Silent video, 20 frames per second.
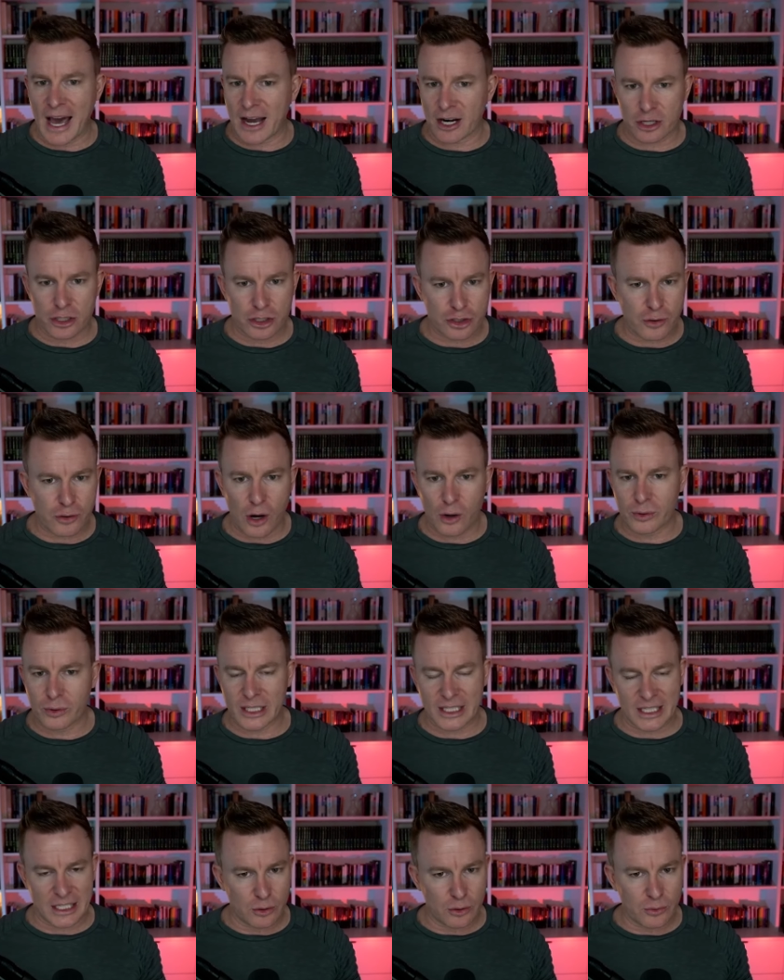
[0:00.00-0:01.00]
of control and
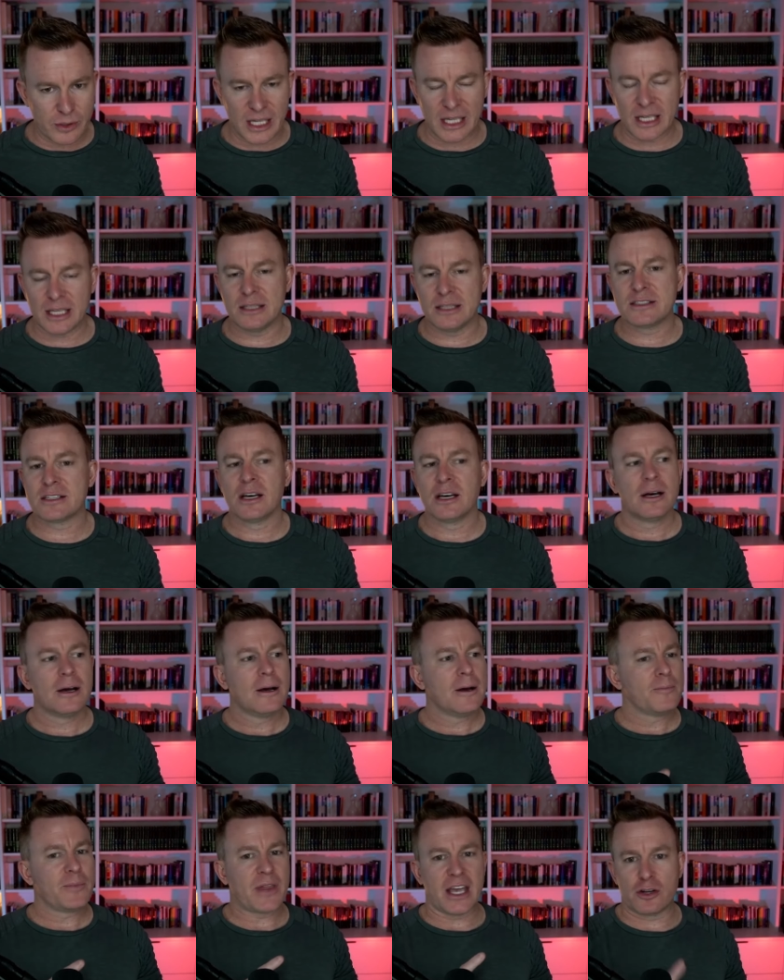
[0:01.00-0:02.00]
kill kids.
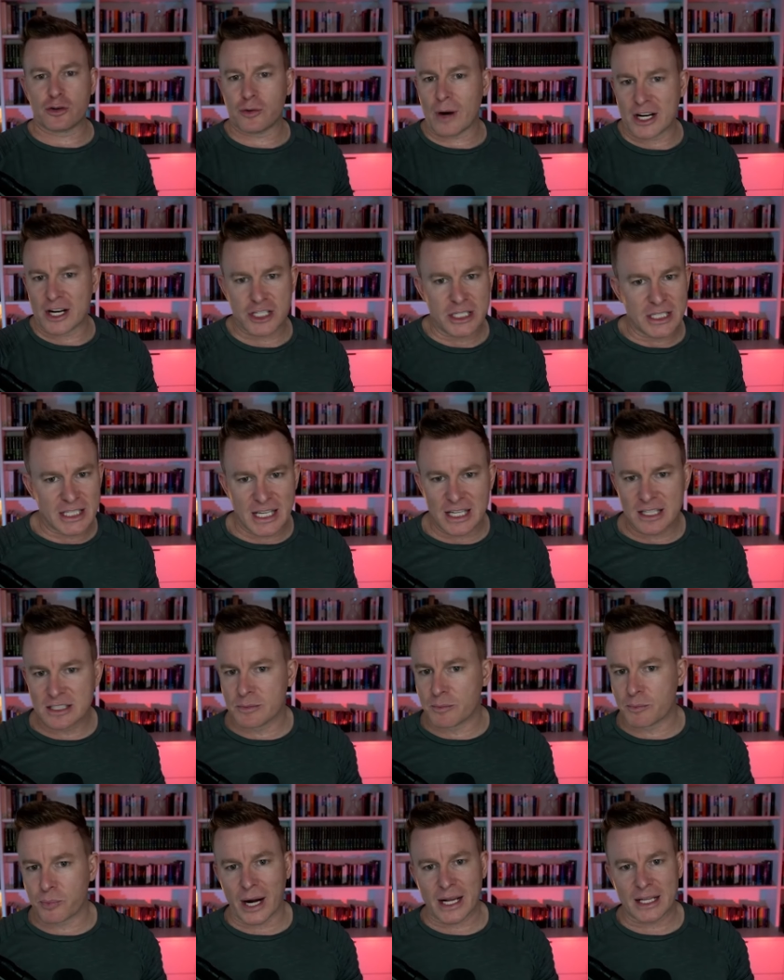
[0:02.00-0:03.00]
They crash into kids
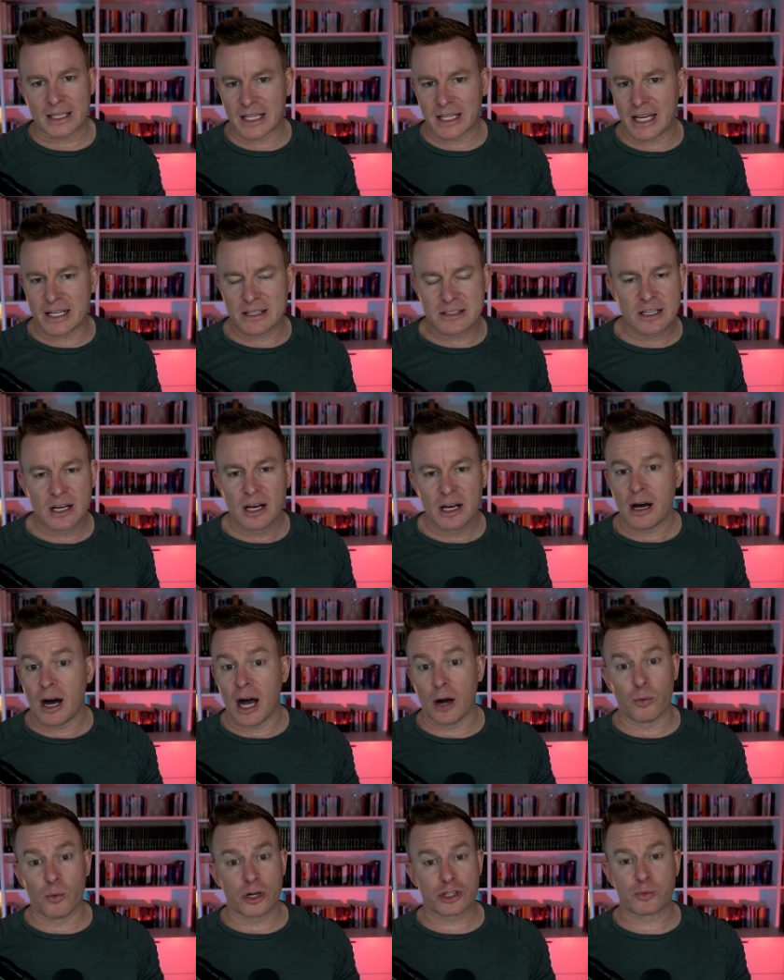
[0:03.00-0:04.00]
and break legs. I
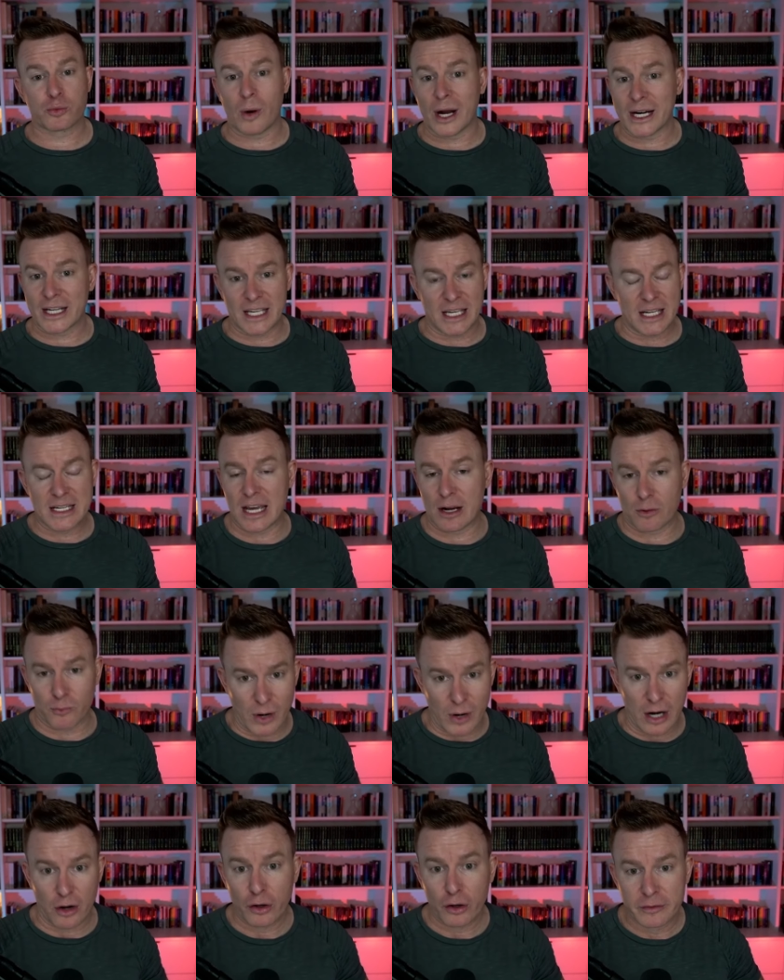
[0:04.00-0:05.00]
watched one kid get
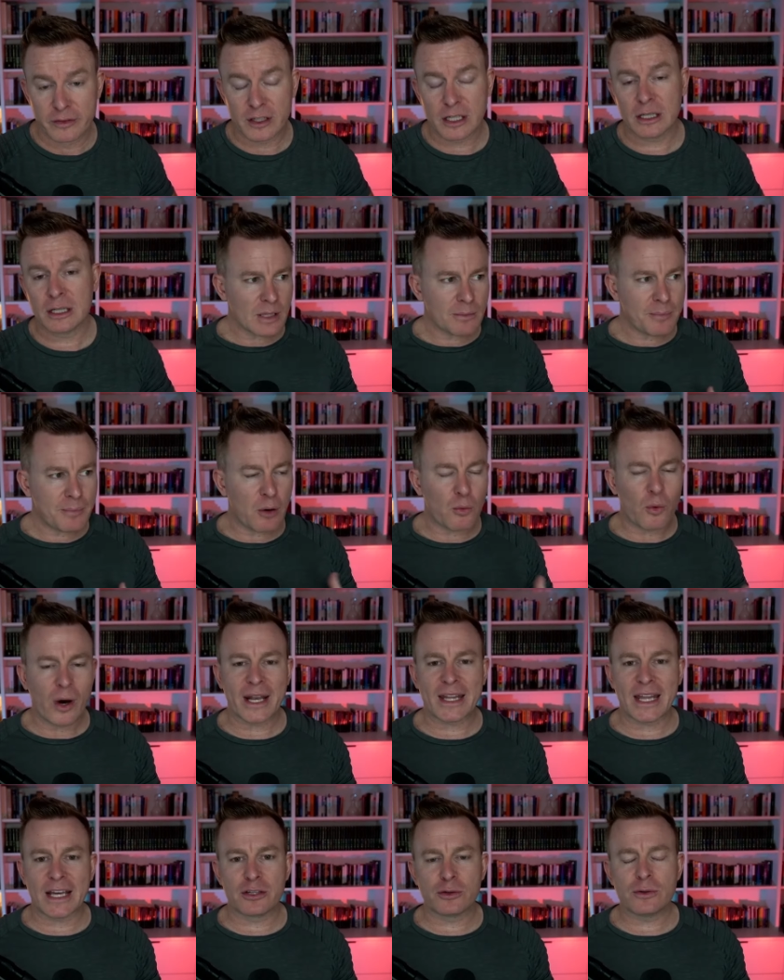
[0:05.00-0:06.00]
run over. But why do
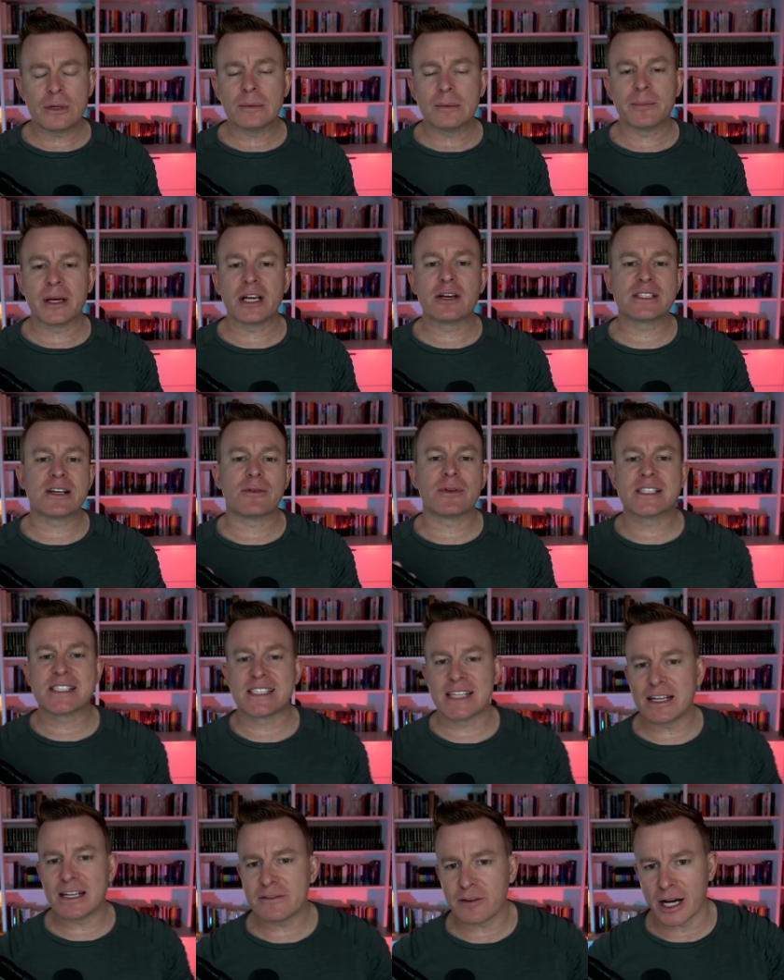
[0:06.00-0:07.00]
they do it? Because they're
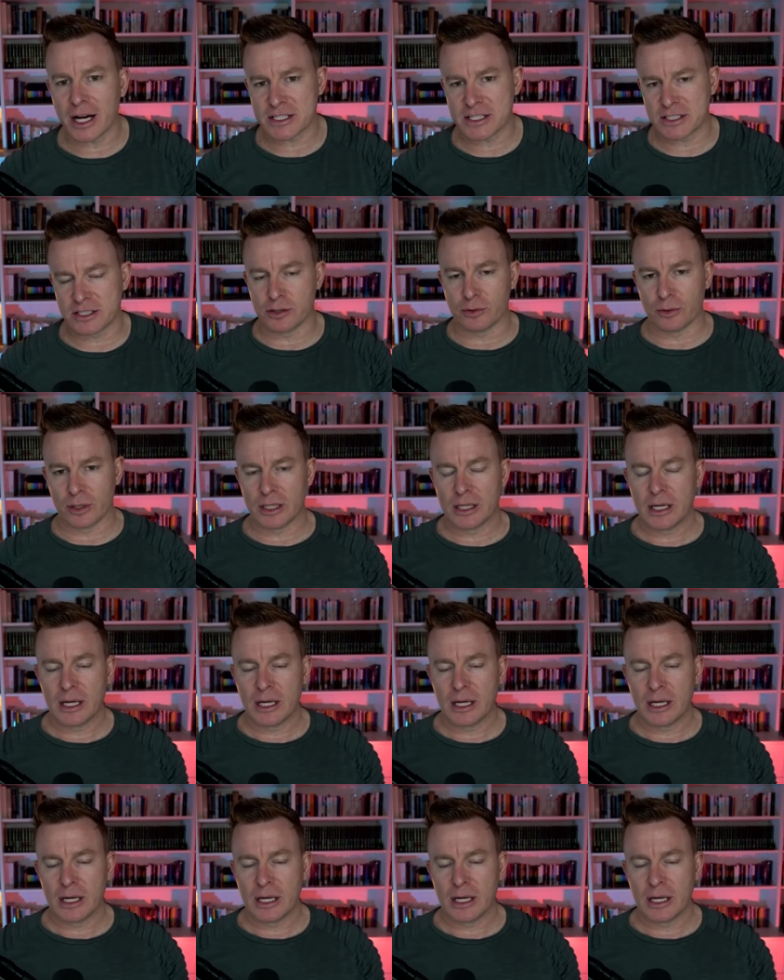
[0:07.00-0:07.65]
incentivized to do it.